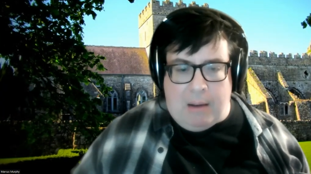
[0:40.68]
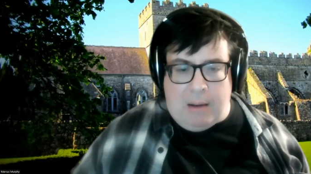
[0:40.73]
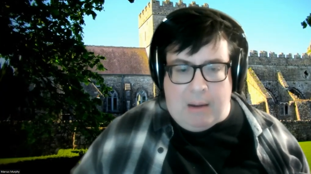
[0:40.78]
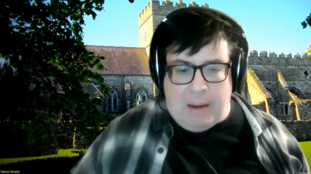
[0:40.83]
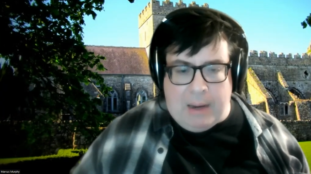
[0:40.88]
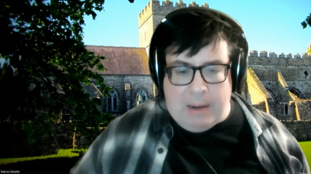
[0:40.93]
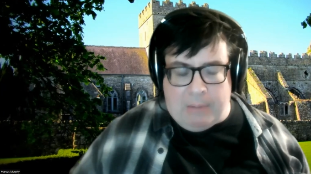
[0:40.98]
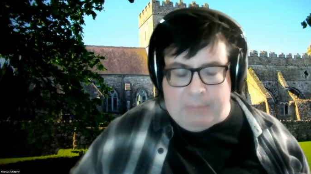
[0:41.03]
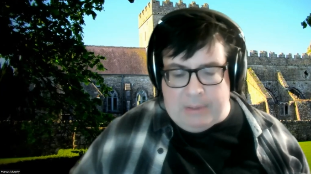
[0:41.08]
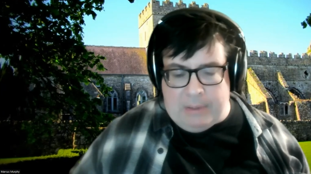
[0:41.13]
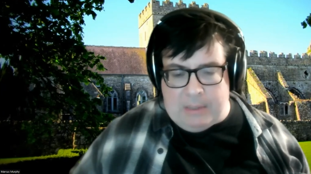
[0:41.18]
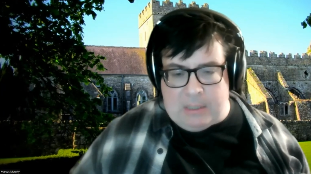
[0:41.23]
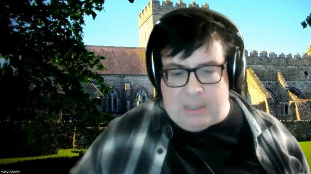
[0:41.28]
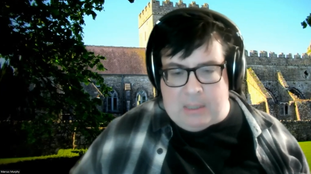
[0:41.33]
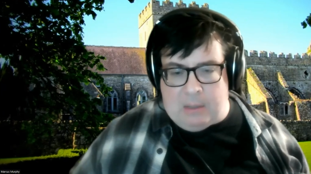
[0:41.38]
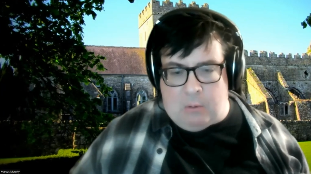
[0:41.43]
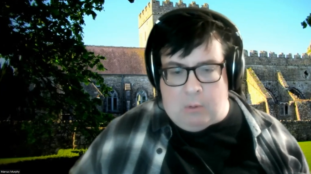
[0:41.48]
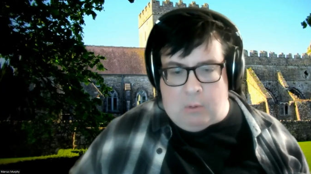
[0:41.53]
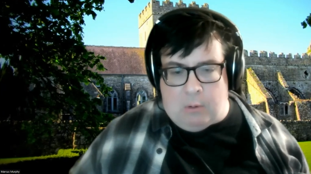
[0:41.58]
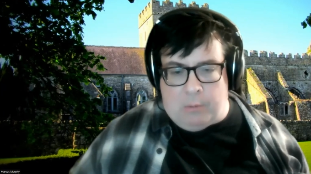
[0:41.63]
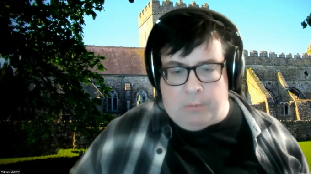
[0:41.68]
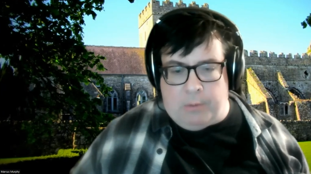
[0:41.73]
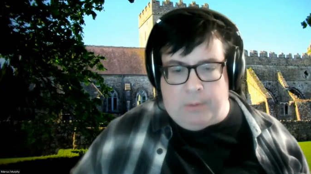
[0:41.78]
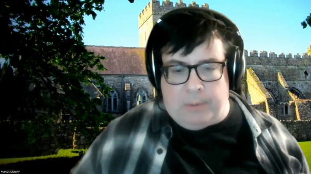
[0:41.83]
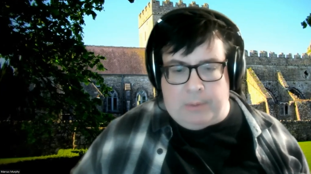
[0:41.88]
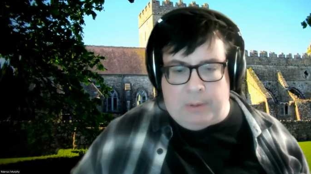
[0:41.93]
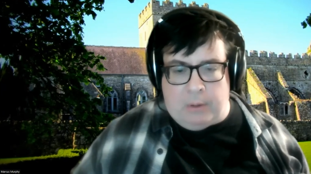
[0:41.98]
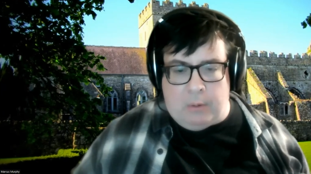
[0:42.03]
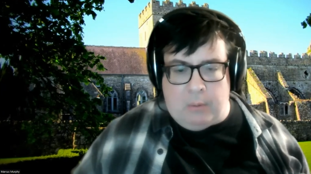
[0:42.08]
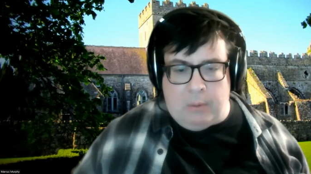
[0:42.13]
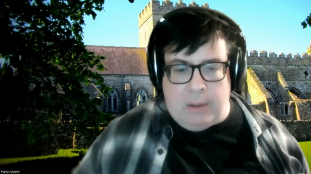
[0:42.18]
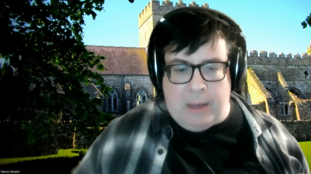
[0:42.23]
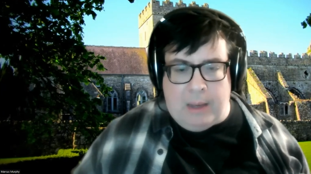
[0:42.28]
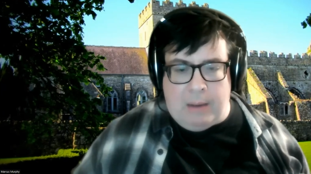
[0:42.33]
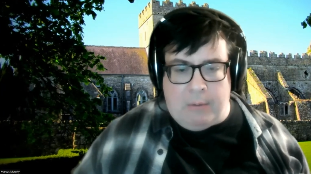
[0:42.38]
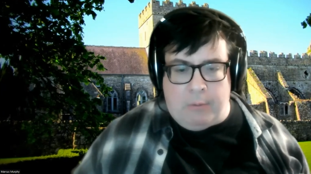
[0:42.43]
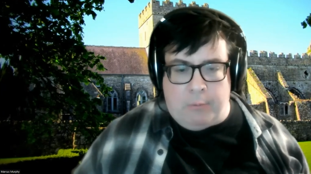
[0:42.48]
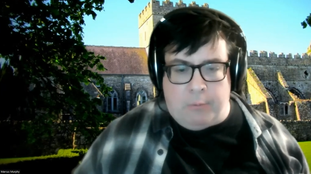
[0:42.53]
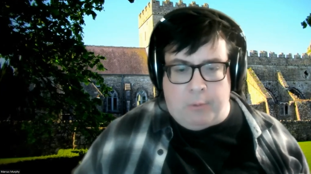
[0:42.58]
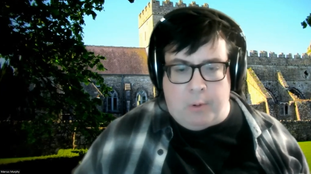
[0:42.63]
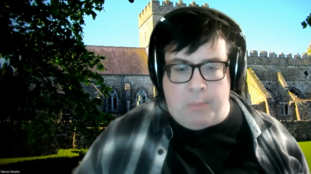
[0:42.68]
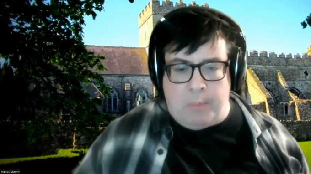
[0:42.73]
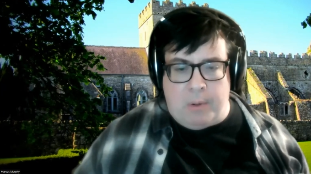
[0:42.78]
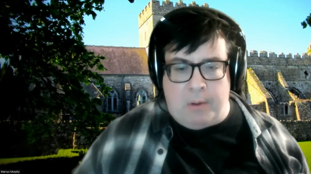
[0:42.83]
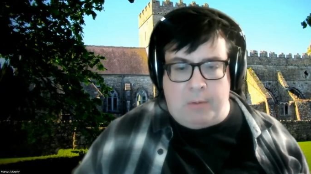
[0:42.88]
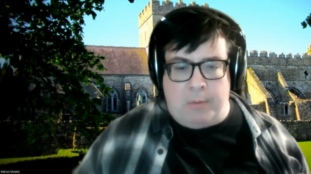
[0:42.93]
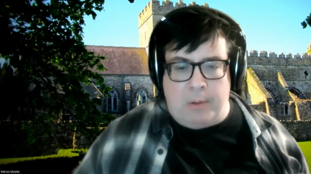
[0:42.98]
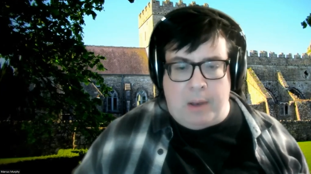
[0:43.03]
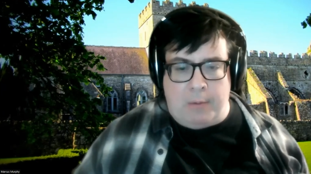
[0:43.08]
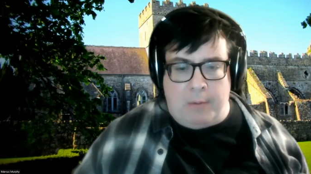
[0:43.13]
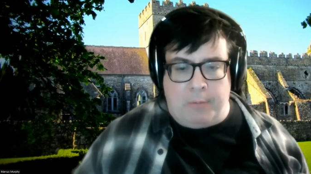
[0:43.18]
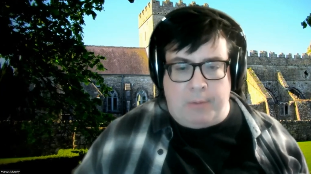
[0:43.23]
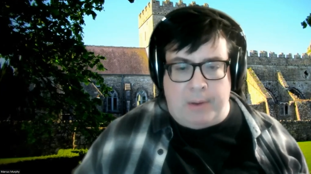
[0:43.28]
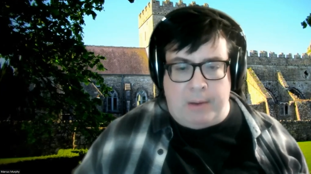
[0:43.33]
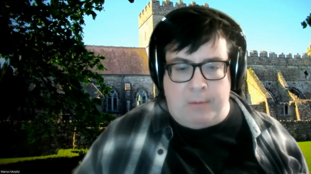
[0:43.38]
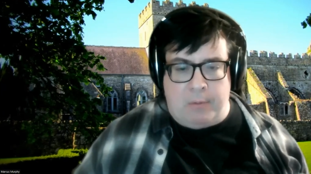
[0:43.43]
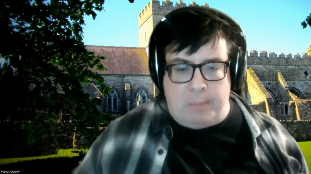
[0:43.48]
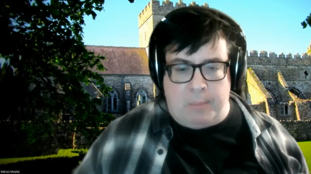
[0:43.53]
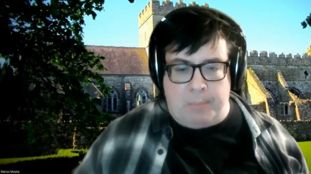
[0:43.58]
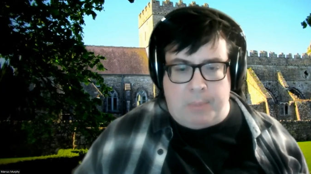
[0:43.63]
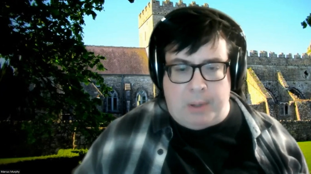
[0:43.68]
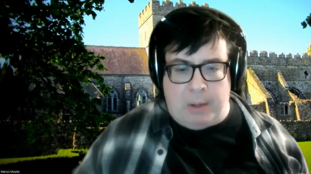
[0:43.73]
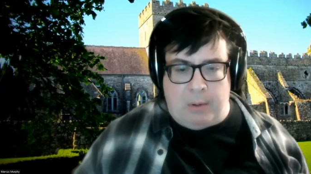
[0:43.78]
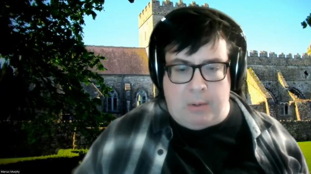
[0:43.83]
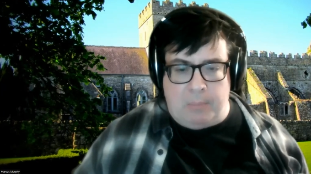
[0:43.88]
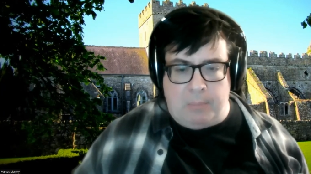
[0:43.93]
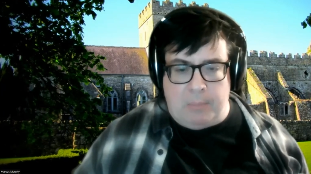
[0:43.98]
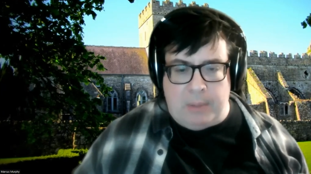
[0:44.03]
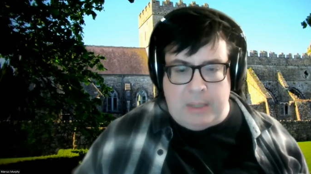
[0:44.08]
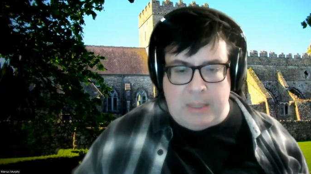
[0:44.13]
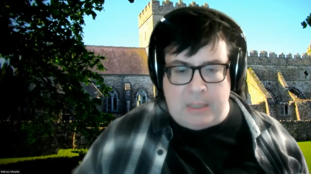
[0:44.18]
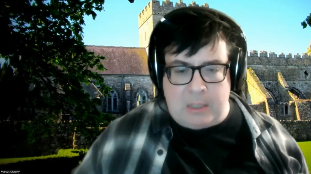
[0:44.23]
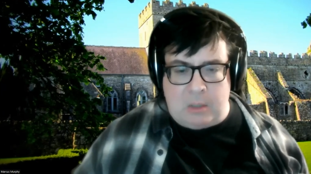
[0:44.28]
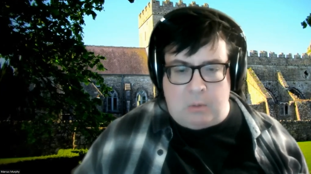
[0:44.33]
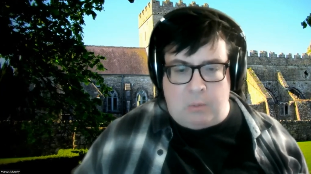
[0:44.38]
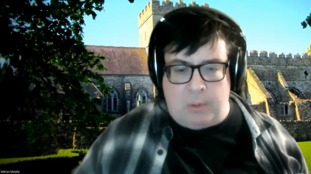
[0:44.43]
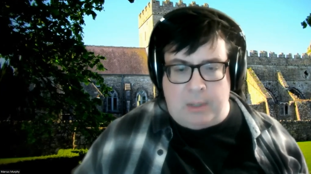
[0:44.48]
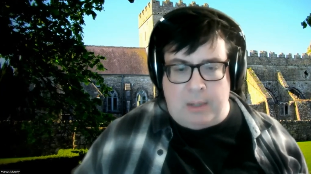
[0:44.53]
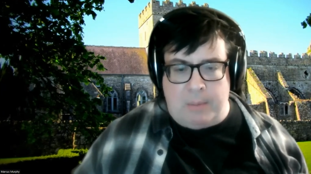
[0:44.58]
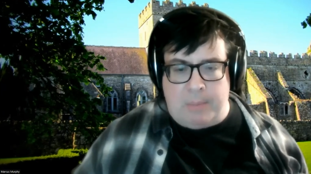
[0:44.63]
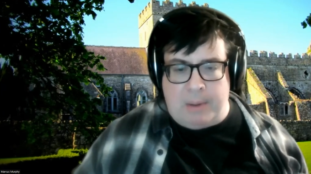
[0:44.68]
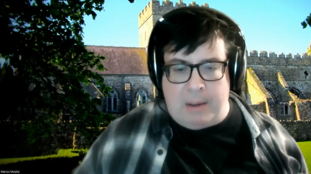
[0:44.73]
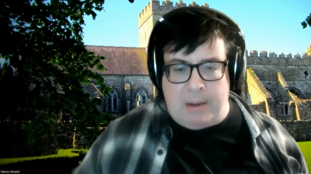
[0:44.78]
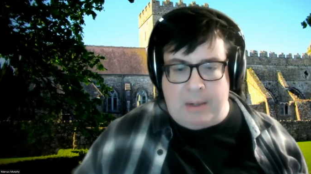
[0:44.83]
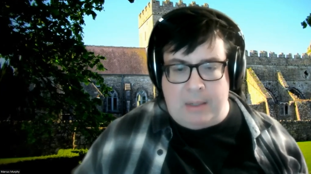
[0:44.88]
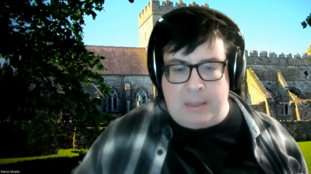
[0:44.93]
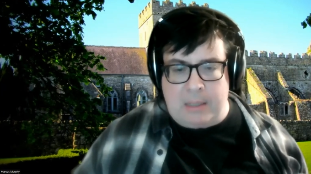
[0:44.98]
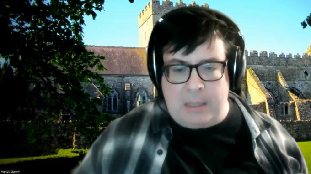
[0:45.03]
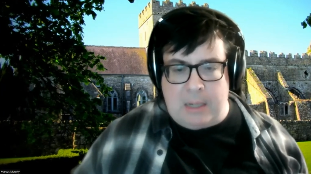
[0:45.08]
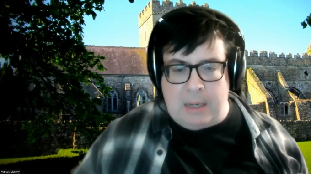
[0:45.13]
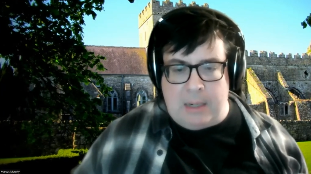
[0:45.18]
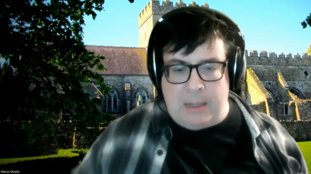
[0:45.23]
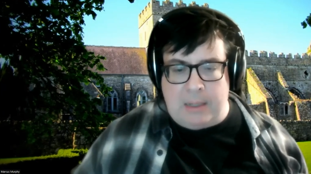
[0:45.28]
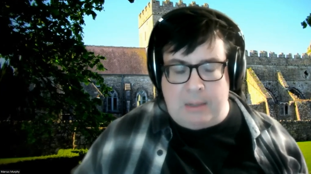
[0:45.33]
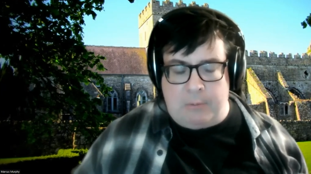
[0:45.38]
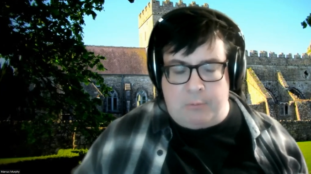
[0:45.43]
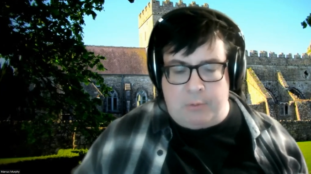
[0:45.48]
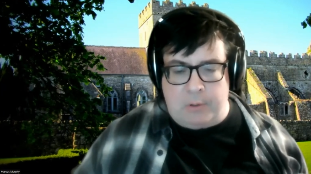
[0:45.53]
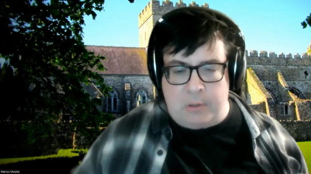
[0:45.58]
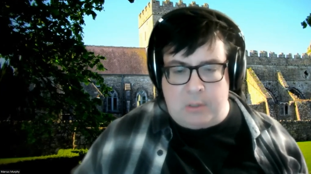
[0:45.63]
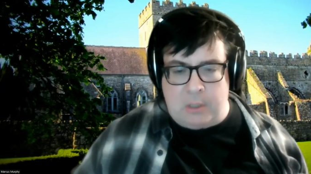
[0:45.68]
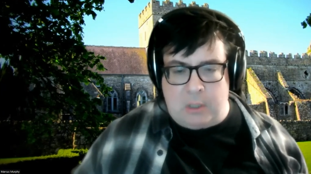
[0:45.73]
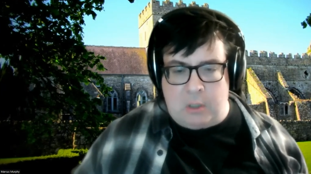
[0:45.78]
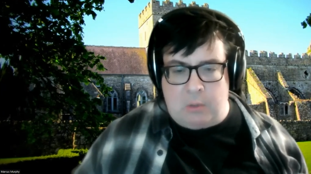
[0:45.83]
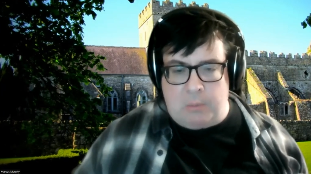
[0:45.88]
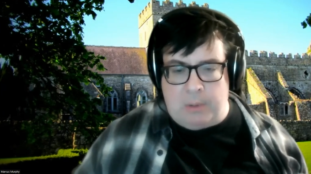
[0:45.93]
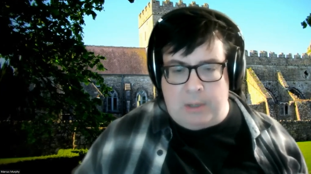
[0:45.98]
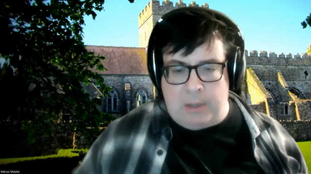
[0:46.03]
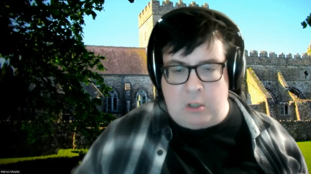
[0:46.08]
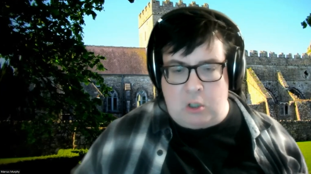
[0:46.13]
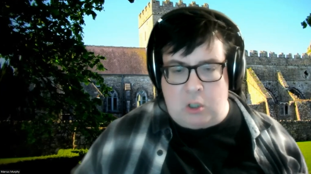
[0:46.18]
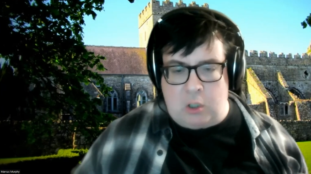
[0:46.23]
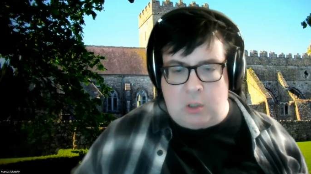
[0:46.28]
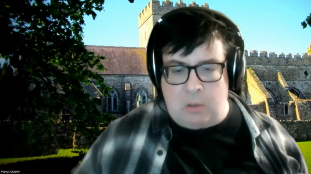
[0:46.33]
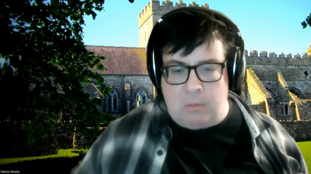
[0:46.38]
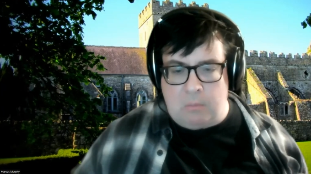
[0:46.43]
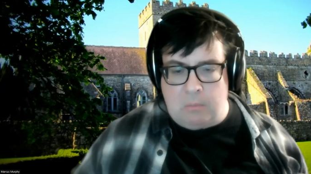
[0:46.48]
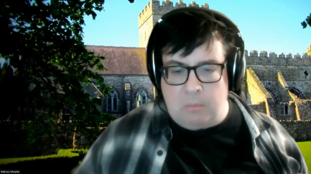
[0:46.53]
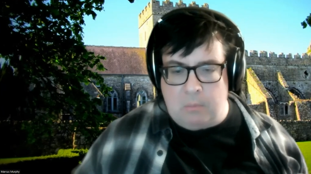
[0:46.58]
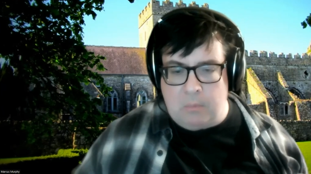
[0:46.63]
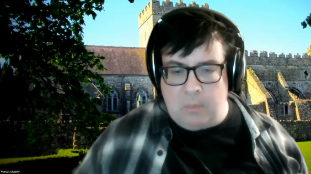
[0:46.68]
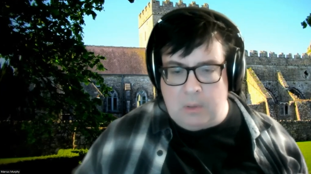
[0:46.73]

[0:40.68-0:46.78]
I have this to offer, though, uh, from a, a favorite poet. He's talking about an entirely different situation